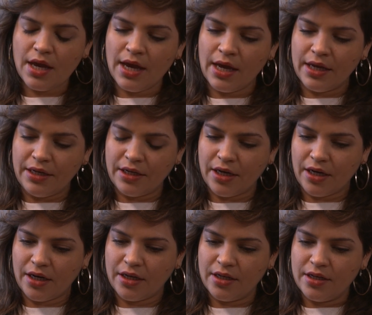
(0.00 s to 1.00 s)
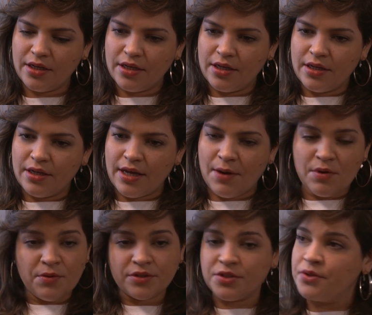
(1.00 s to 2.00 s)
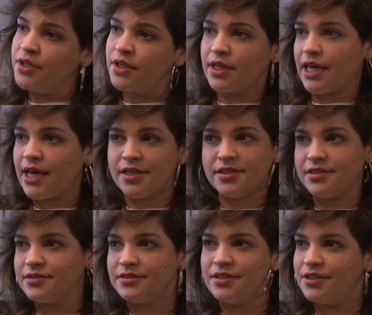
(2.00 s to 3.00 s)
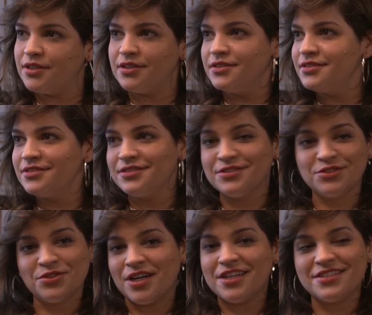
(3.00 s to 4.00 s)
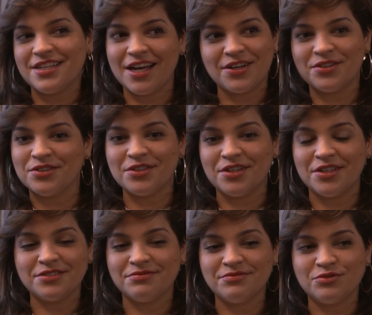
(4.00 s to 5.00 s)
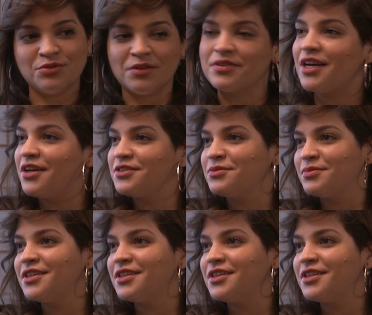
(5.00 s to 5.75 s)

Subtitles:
And we were two young cats, you know, trying to tackle a 12-character